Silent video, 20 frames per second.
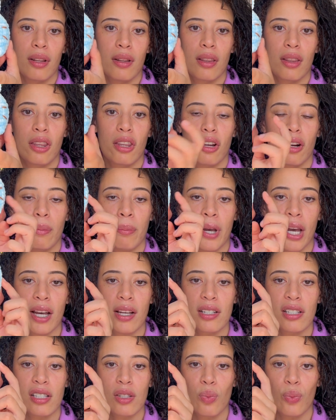their
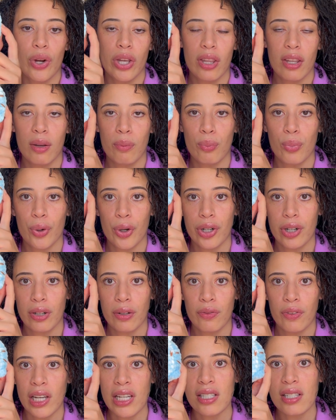best with embroidered
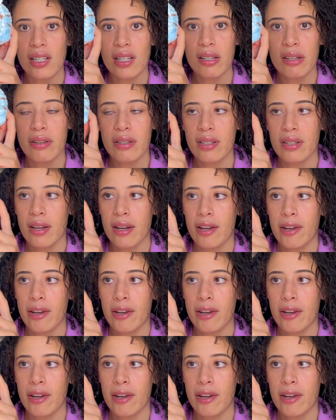faces.